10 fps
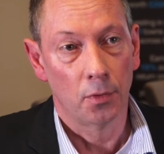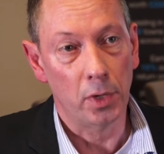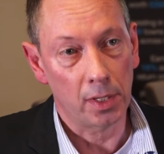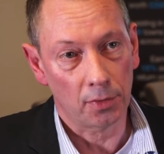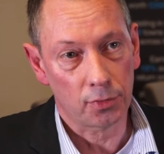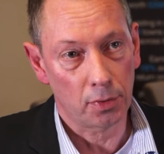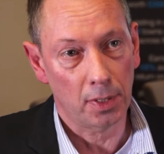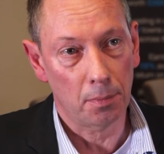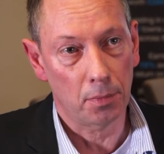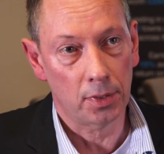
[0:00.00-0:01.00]
we go through a
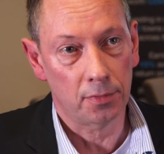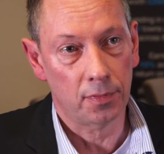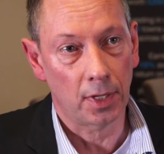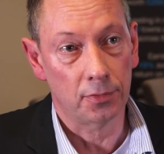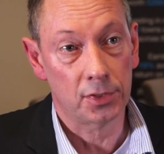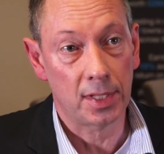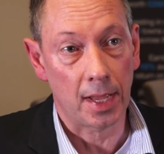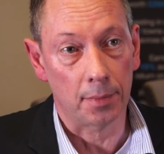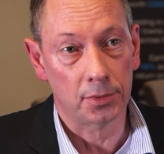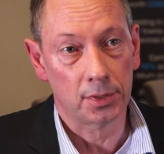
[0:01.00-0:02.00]
number of
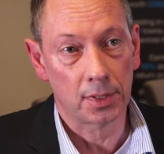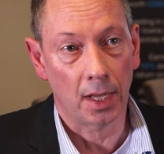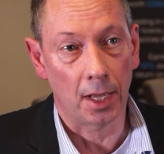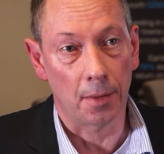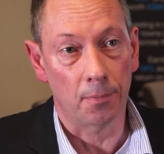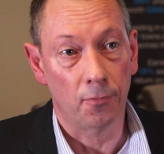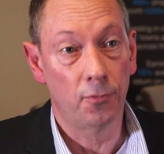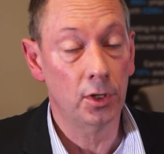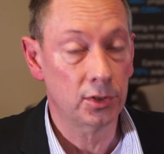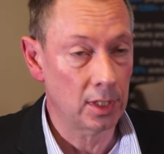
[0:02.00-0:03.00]
steps.
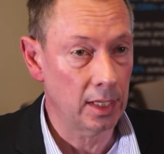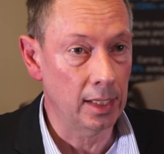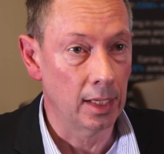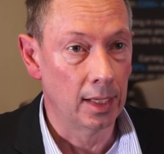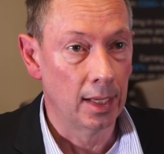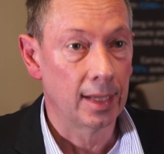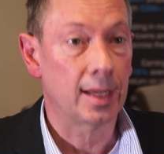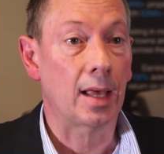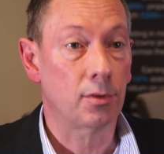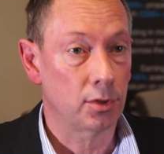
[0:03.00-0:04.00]
Firstly,
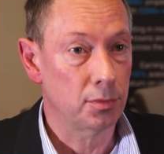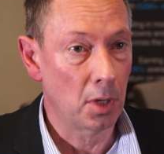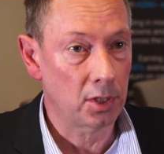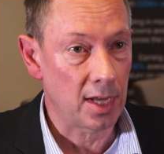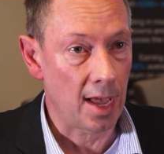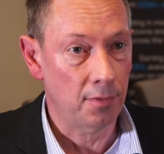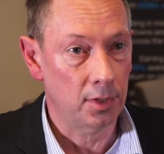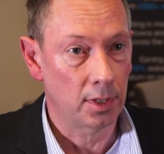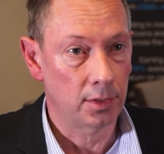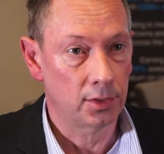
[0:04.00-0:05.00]
gather as much
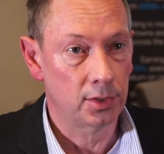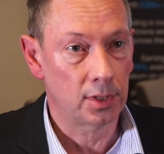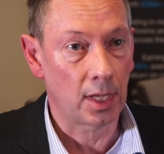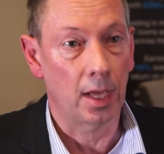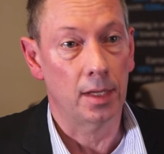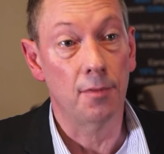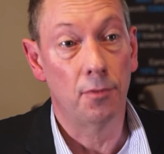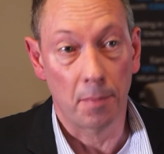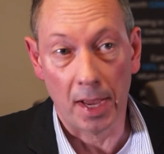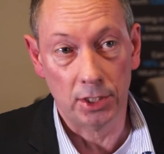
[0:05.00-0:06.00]
evidence and
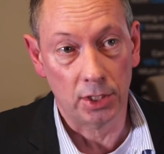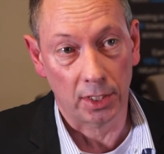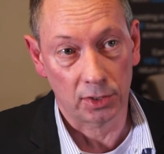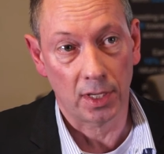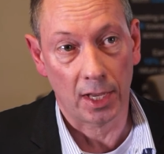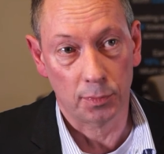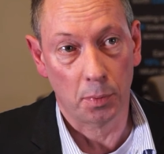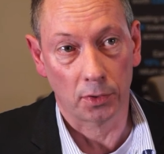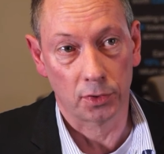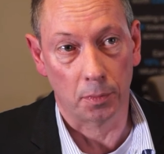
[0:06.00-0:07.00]
information as
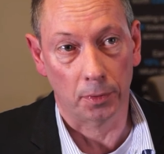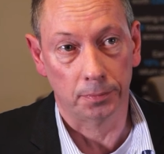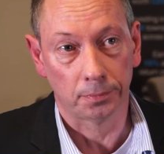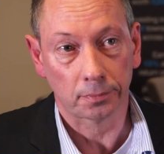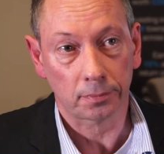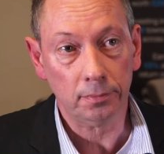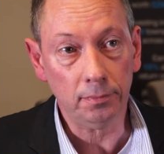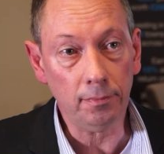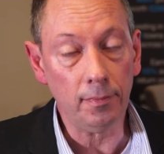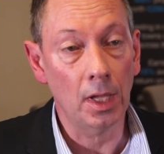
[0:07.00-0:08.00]
possible
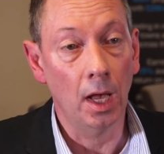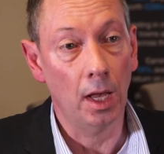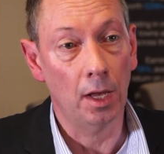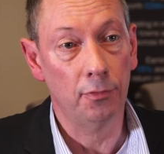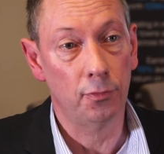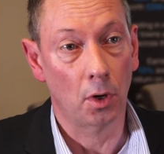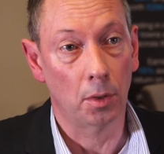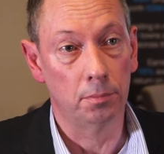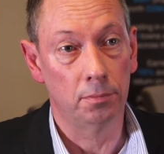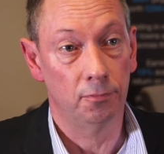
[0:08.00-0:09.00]

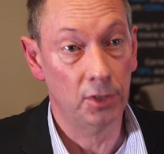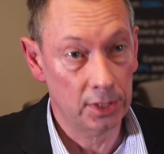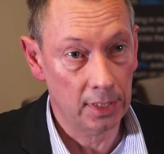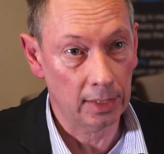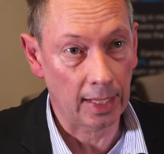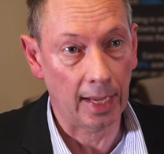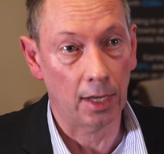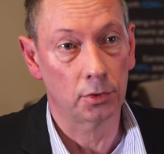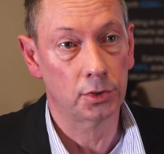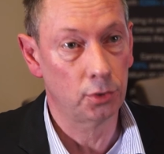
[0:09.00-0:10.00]
from visiting the
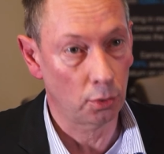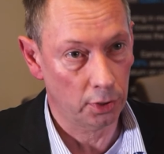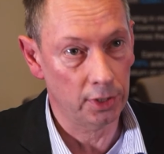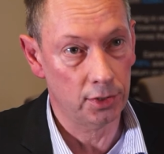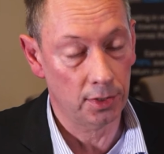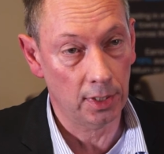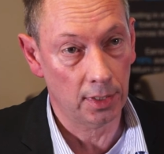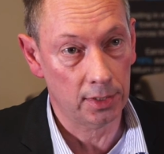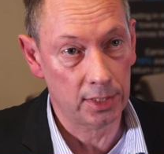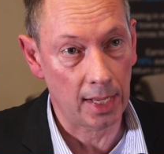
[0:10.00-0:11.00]
house, talking to the
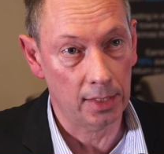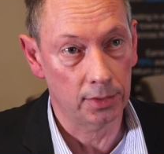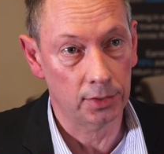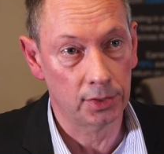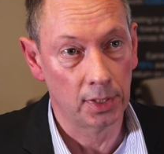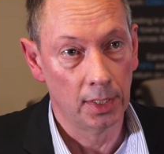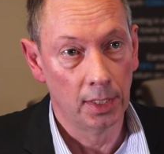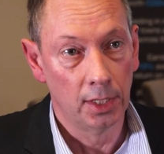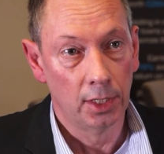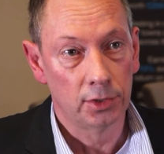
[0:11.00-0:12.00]
other tenants,
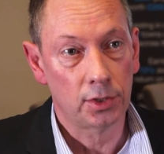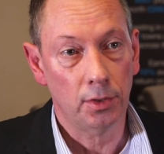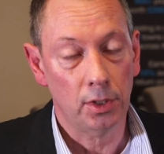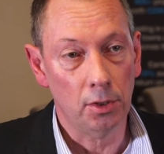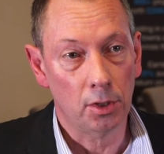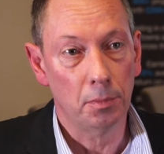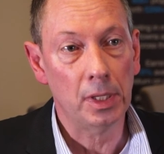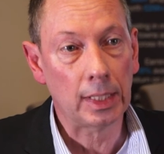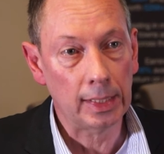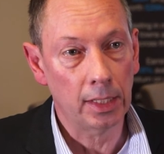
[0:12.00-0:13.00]
so that you can be
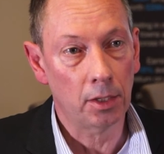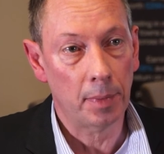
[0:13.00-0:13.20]
clear